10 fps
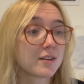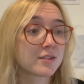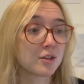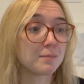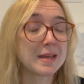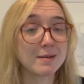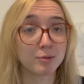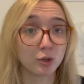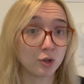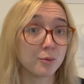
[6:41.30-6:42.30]
to
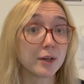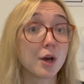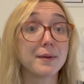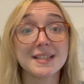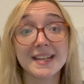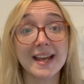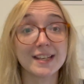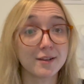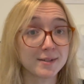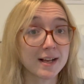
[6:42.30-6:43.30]
people who are going to get
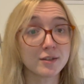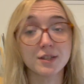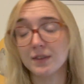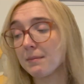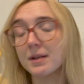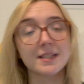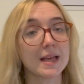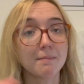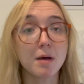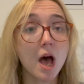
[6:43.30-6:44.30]
use out of them because
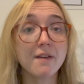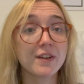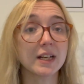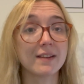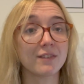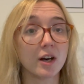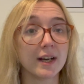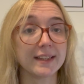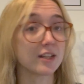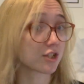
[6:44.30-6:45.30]
they're perfectly
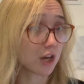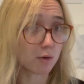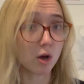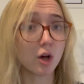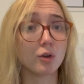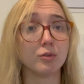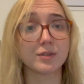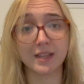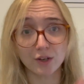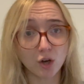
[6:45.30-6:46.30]
fine. There's no
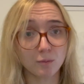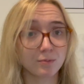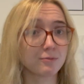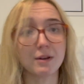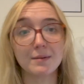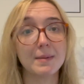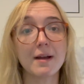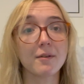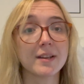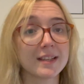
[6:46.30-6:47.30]
holes. They're not
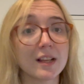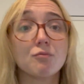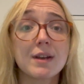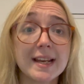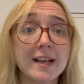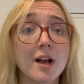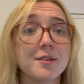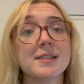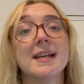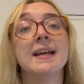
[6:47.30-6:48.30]
threadbare or anything. They're really
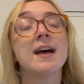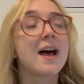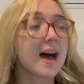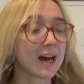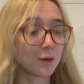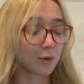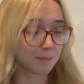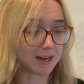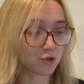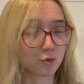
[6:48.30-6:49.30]
cozy. And I want
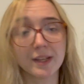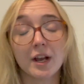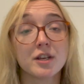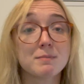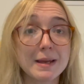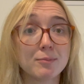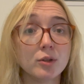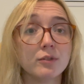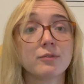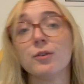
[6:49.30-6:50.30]
to make sure they go to
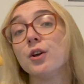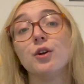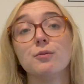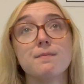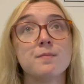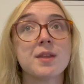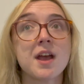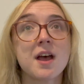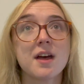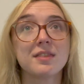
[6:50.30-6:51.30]
people for whom
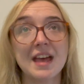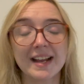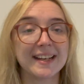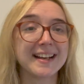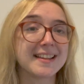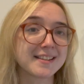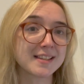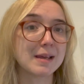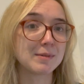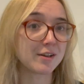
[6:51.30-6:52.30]
they're going to get the
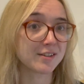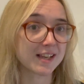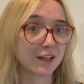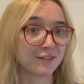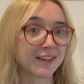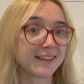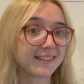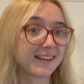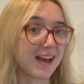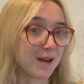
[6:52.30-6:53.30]
same use out of it
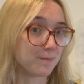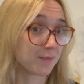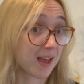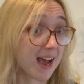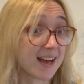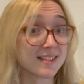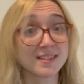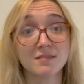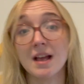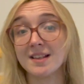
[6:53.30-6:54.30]
um,
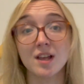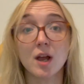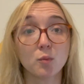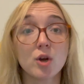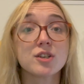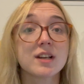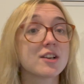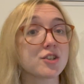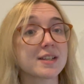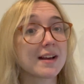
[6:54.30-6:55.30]
as, as I would. I
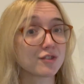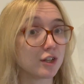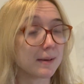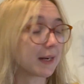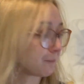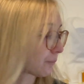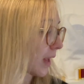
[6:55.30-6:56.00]
just have too many.